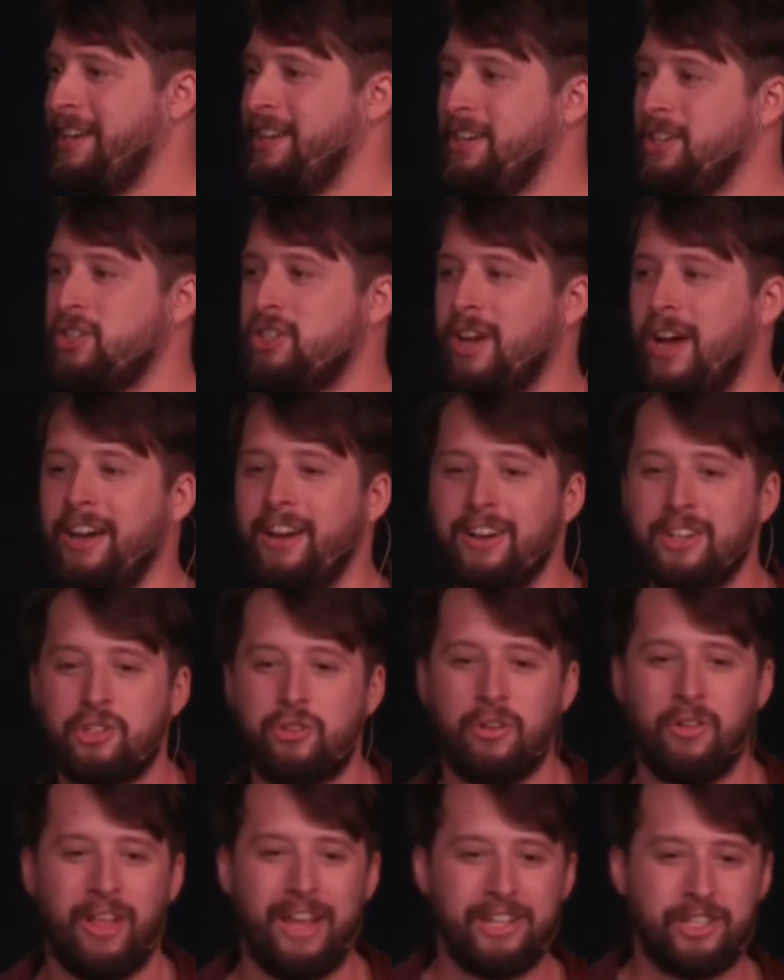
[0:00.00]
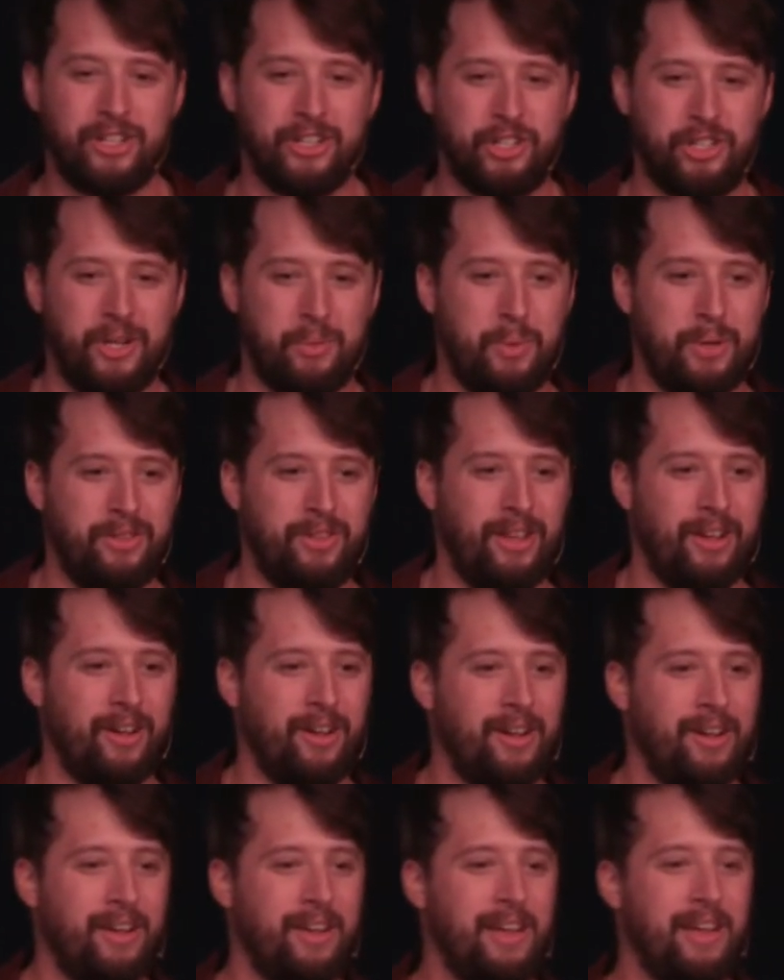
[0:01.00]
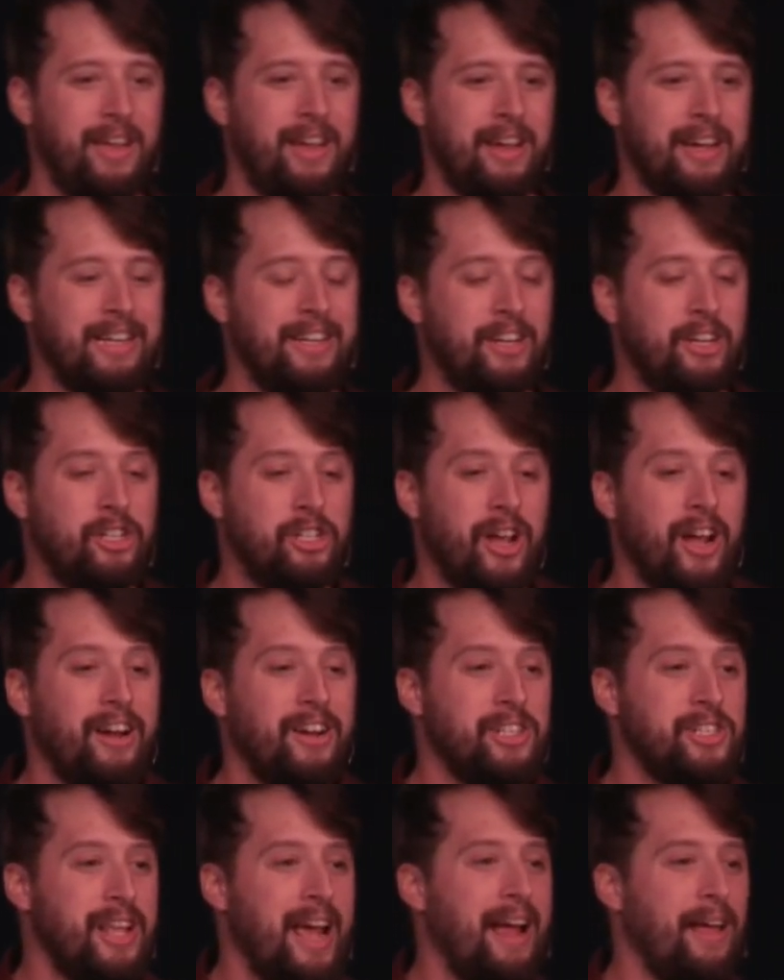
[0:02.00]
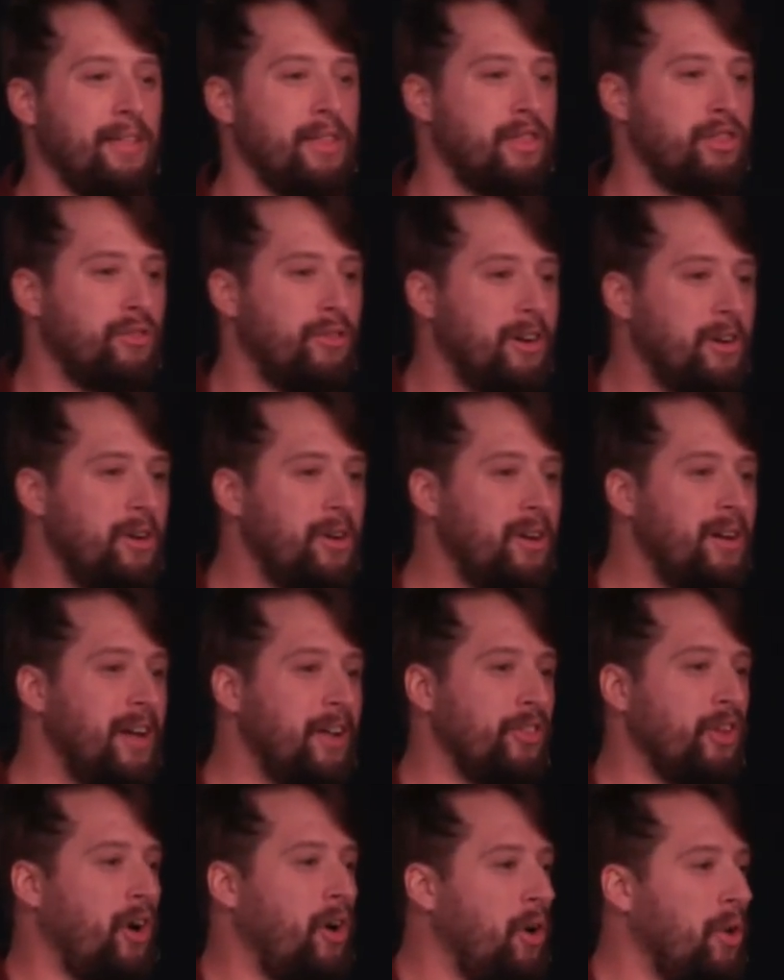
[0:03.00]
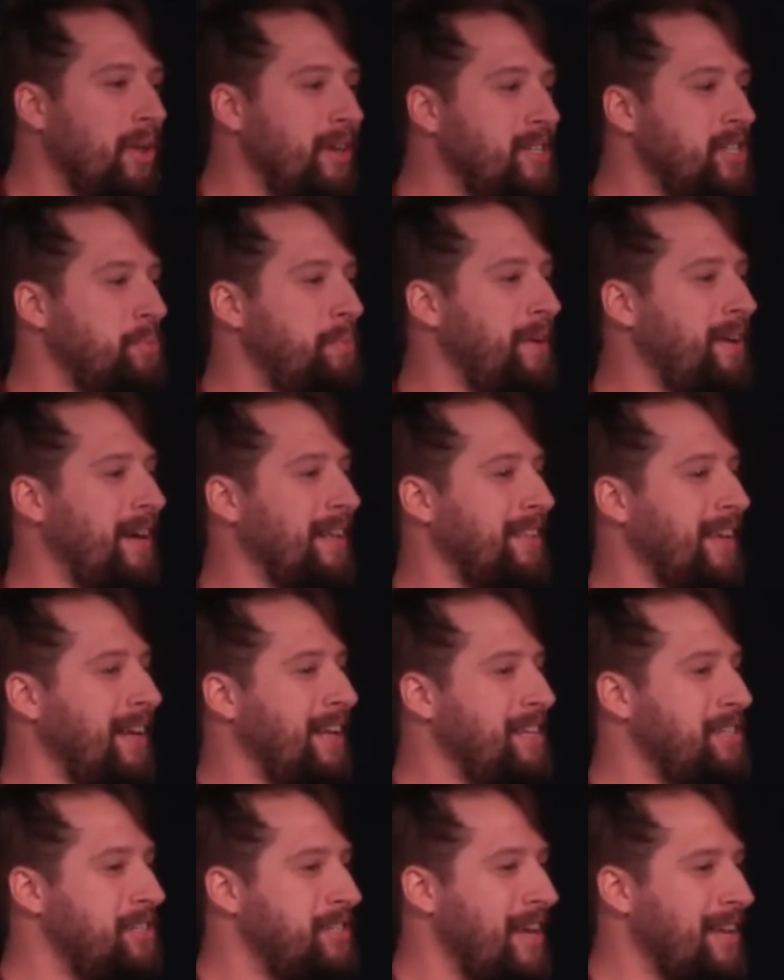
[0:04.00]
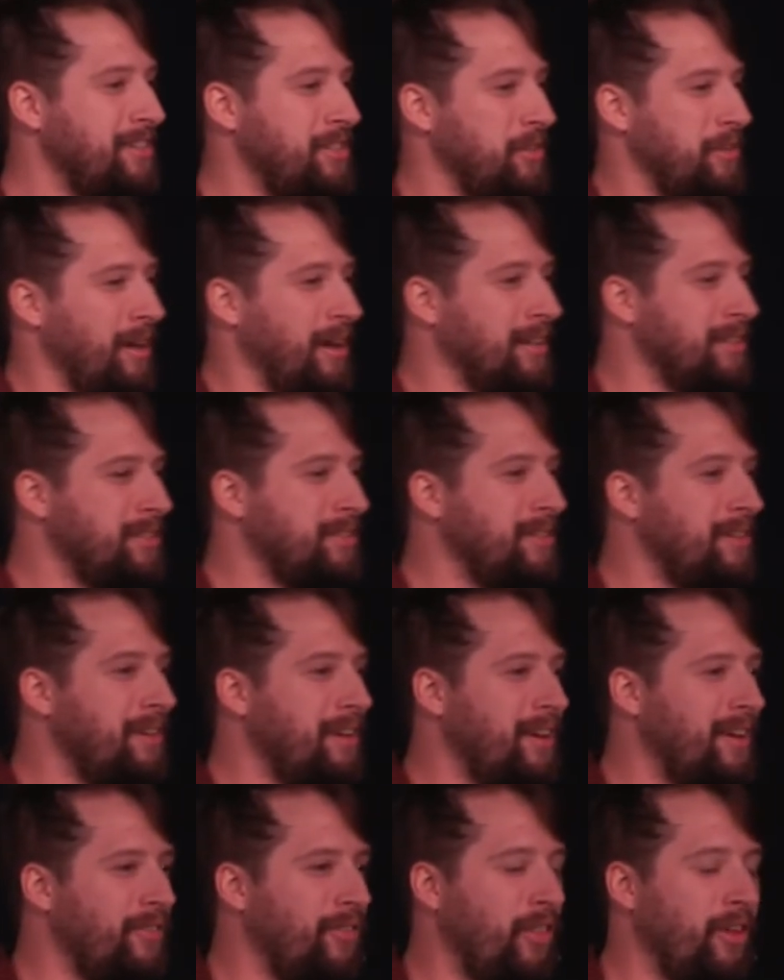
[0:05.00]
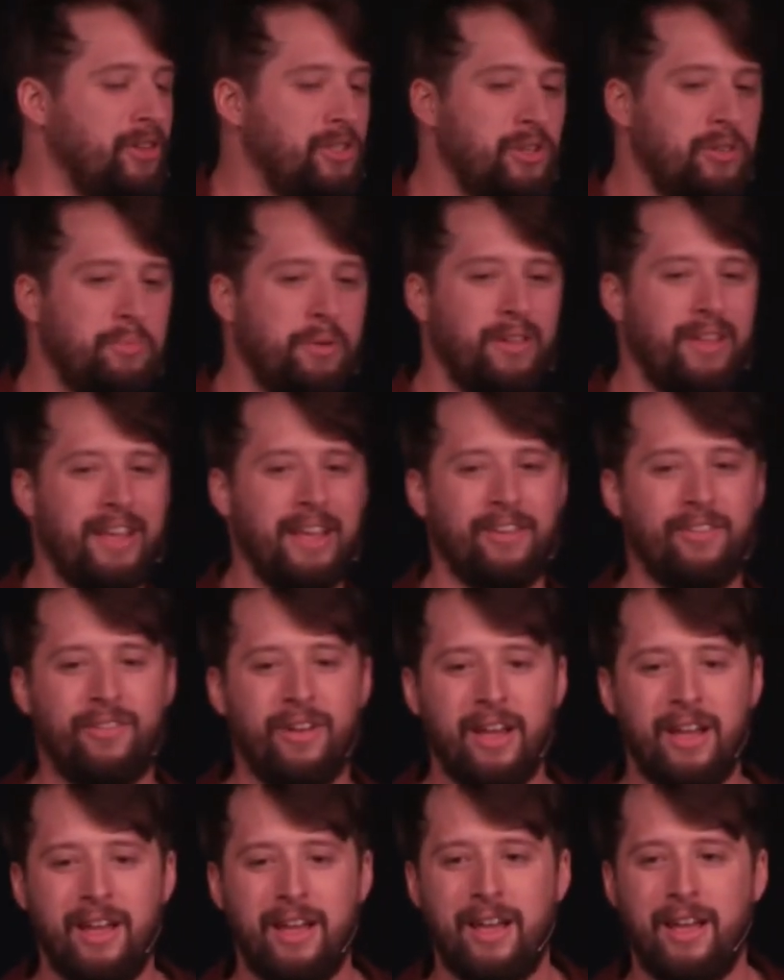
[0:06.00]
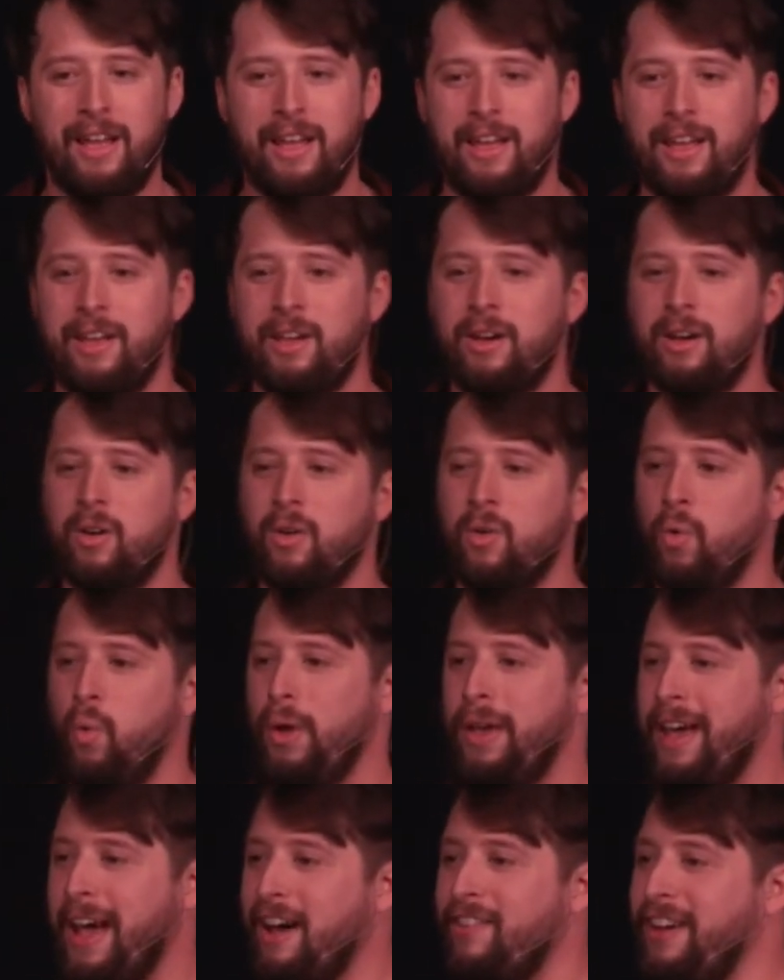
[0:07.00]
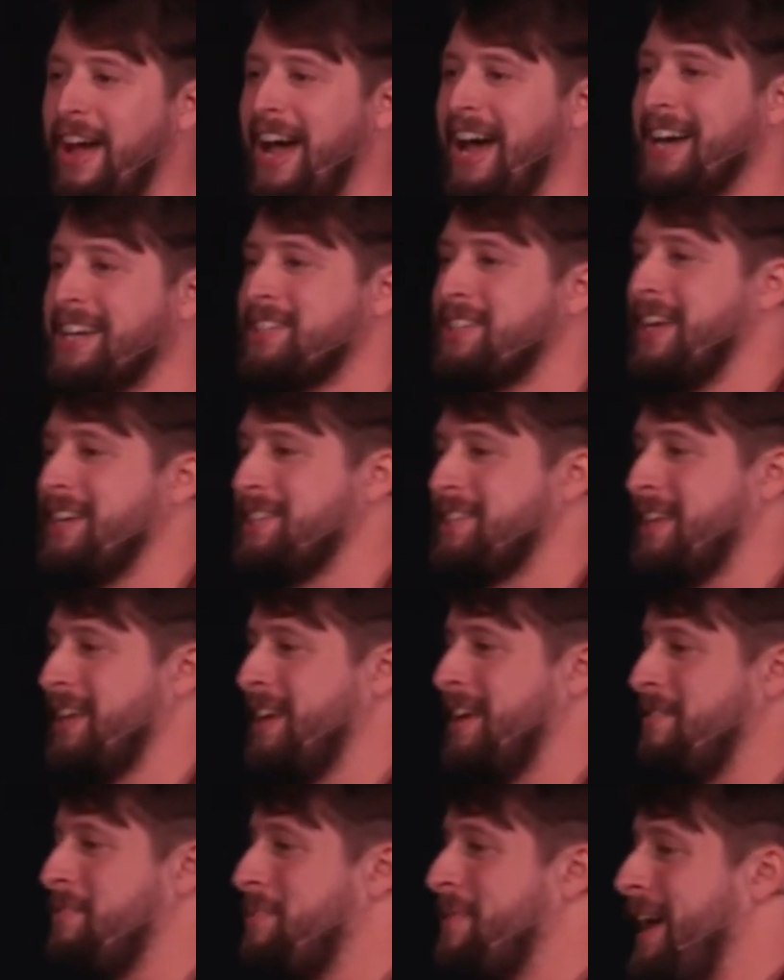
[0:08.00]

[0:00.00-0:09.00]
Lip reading: desires relationship with you, and he desires that through the Holy Spirit that he sent to us for those who believe. We have access to him